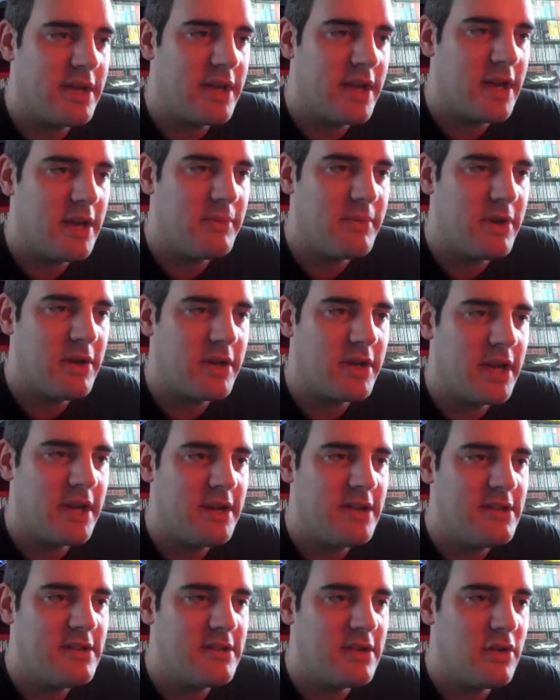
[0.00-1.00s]
get up there. Again,
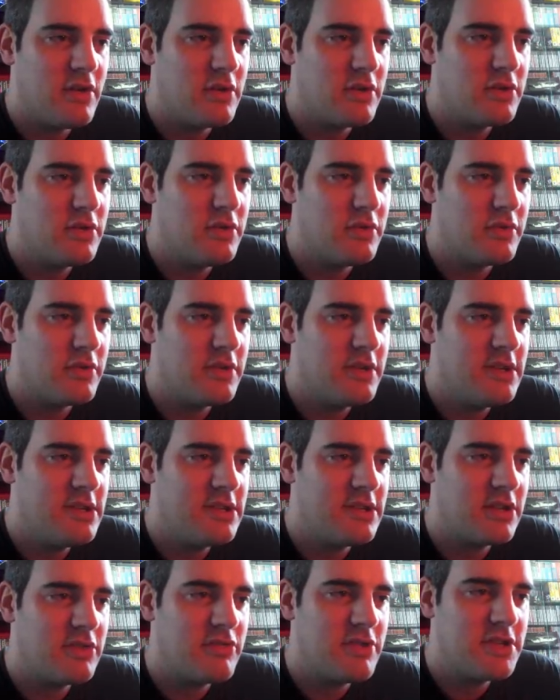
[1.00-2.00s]
this is a long corner and this
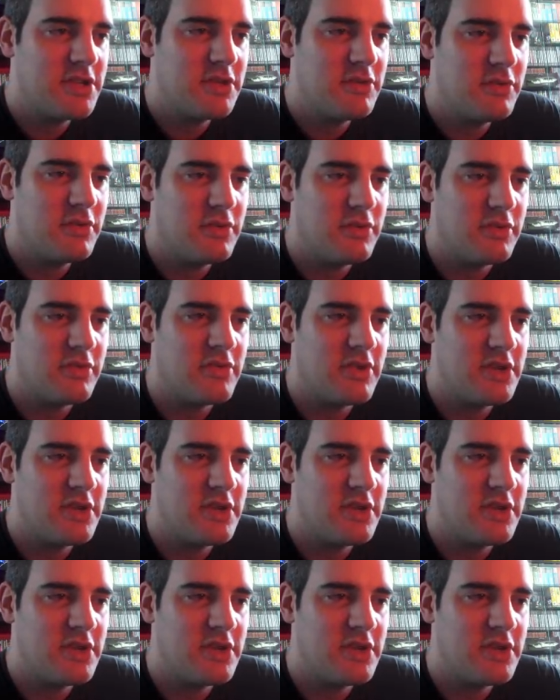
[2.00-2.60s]
is a critical corner.